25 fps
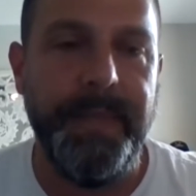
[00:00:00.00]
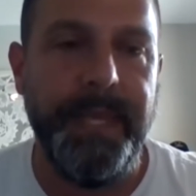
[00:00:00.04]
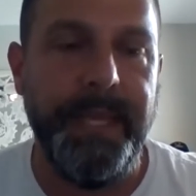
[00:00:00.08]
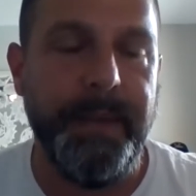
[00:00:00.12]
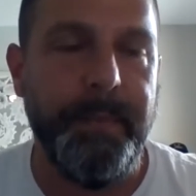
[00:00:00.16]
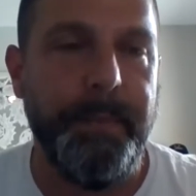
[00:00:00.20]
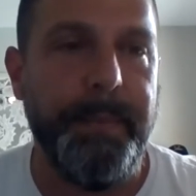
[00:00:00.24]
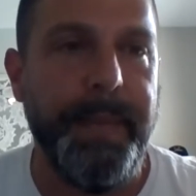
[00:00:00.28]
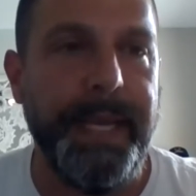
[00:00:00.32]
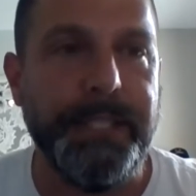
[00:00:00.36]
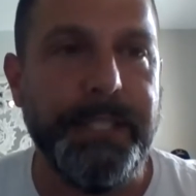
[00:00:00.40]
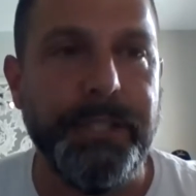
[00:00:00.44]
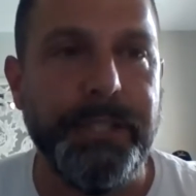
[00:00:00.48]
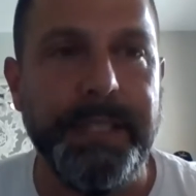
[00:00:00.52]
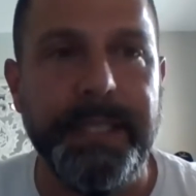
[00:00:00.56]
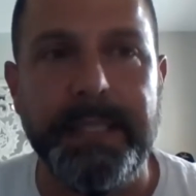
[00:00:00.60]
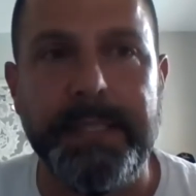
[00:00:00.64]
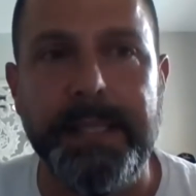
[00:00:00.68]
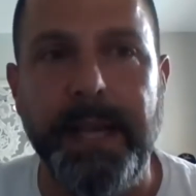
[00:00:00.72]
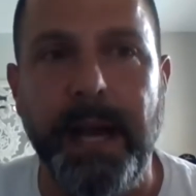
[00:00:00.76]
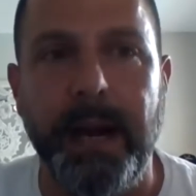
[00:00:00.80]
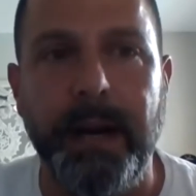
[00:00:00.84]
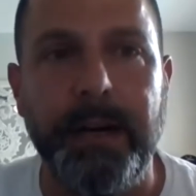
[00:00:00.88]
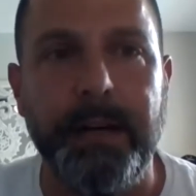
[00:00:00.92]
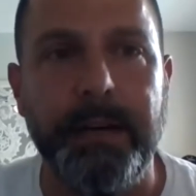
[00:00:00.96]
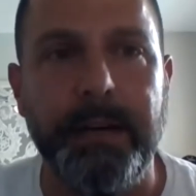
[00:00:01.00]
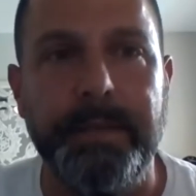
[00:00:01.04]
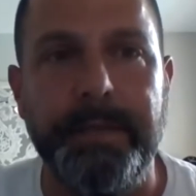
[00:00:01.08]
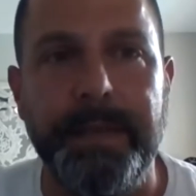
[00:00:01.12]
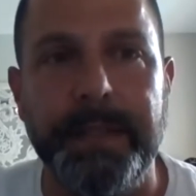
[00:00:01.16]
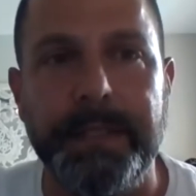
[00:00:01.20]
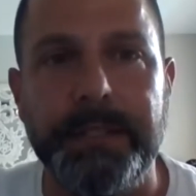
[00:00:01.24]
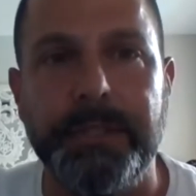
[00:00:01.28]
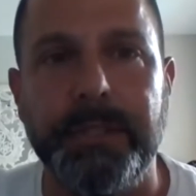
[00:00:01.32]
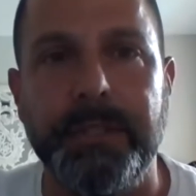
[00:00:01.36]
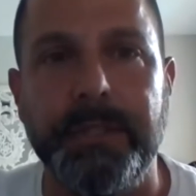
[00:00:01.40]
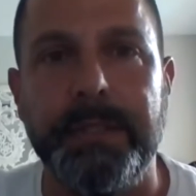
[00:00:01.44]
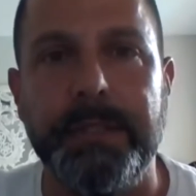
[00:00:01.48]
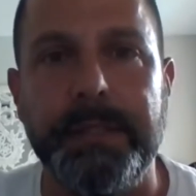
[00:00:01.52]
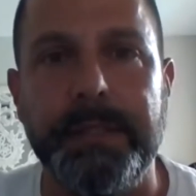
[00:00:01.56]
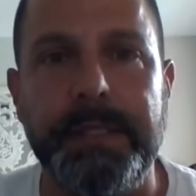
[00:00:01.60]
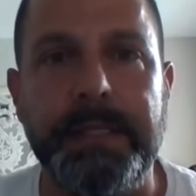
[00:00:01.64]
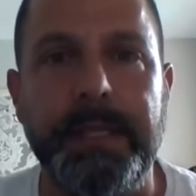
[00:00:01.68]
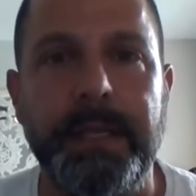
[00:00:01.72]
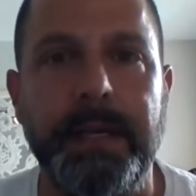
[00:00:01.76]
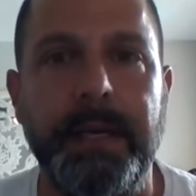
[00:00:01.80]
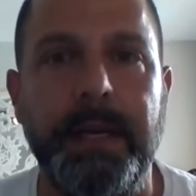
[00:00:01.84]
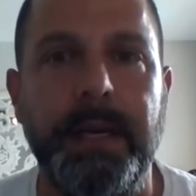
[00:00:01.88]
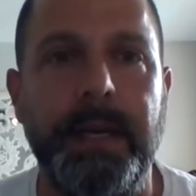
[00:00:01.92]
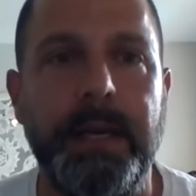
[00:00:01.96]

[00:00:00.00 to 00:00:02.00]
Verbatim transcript: the Major League Soccer officials